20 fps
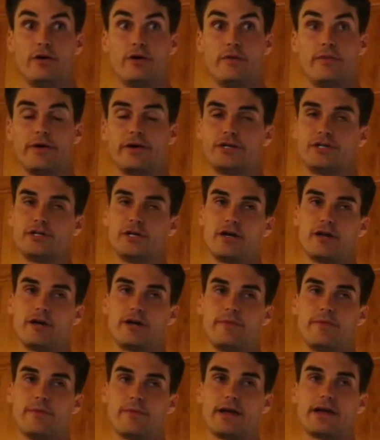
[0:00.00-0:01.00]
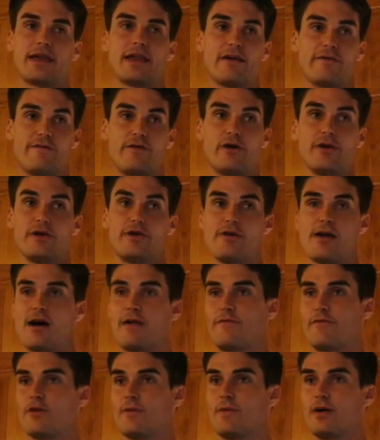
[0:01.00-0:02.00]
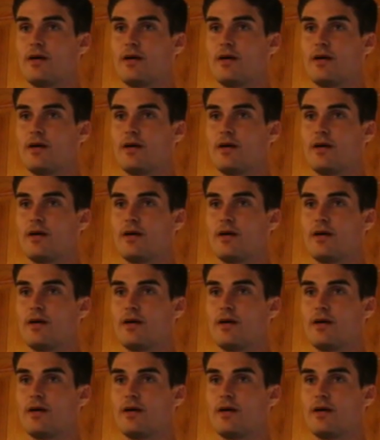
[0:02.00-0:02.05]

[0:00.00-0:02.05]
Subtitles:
I'm like, shut up. I'm like, can I follow you around for a